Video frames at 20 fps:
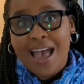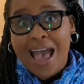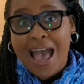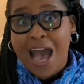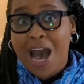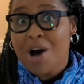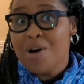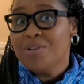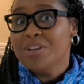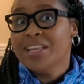
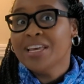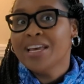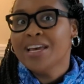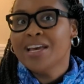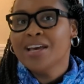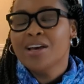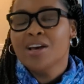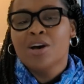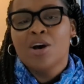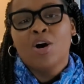
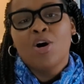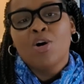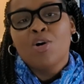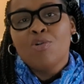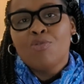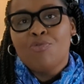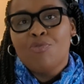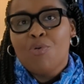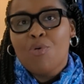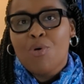outlet
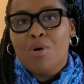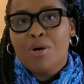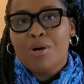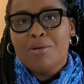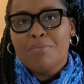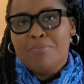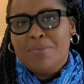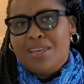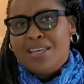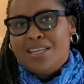
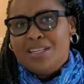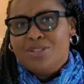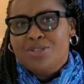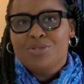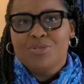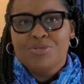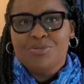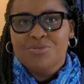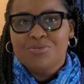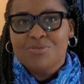for me
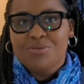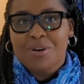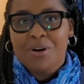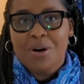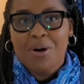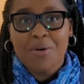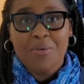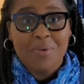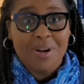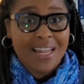to
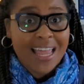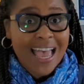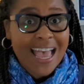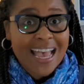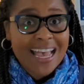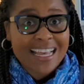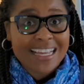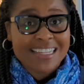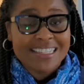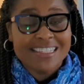
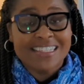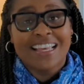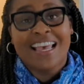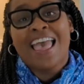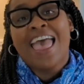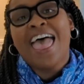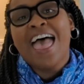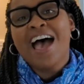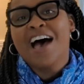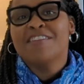relax,
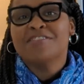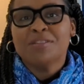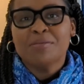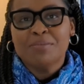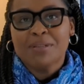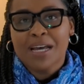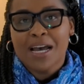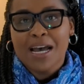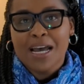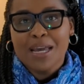have some
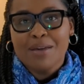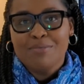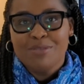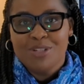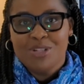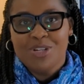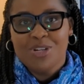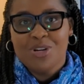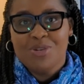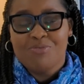time
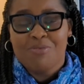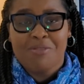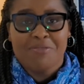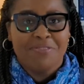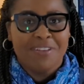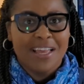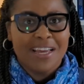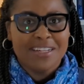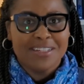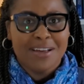to
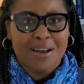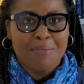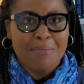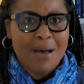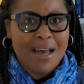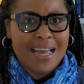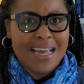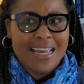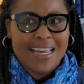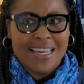reflect on
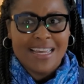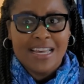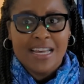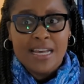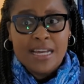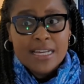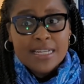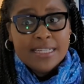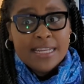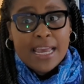my
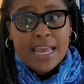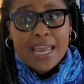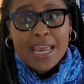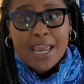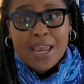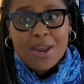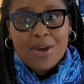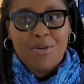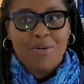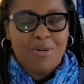
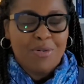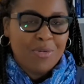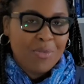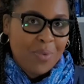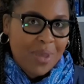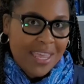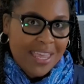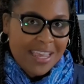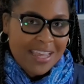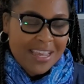day or
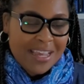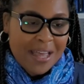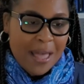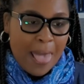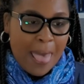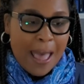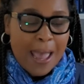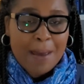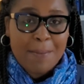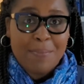week.
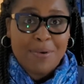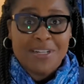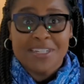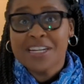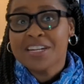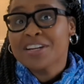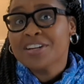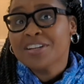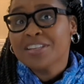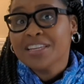I
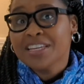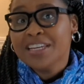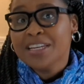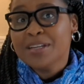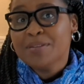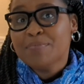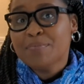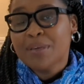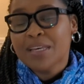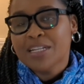
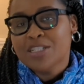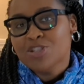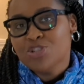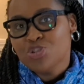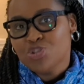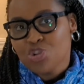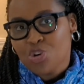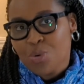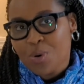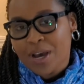particularly
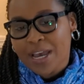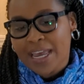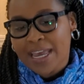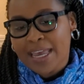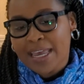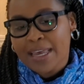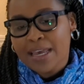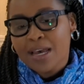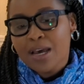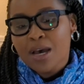
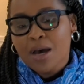enjoy